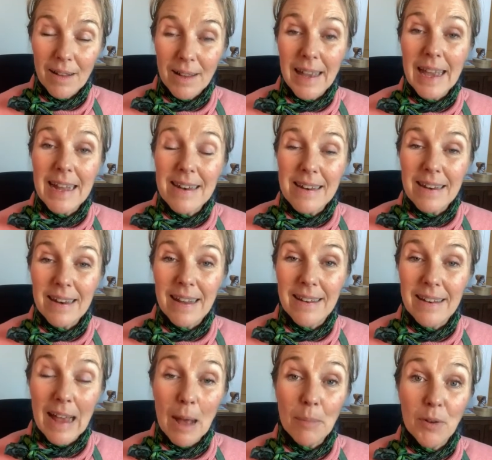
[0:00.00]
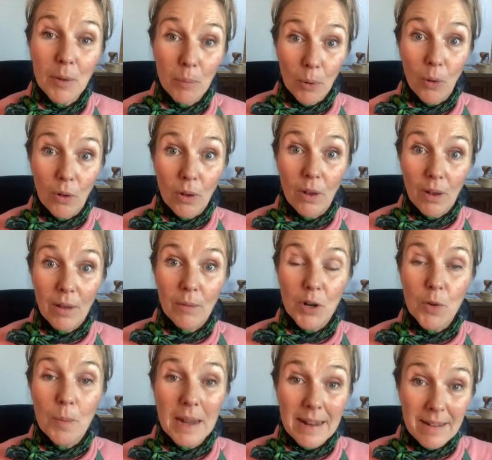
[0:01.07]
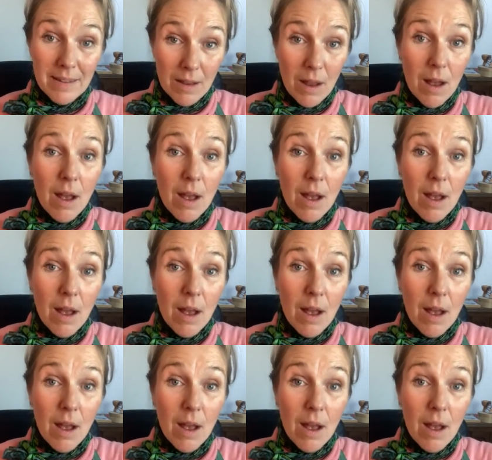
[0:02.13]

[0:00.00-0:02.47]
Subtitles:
get adaptable, which means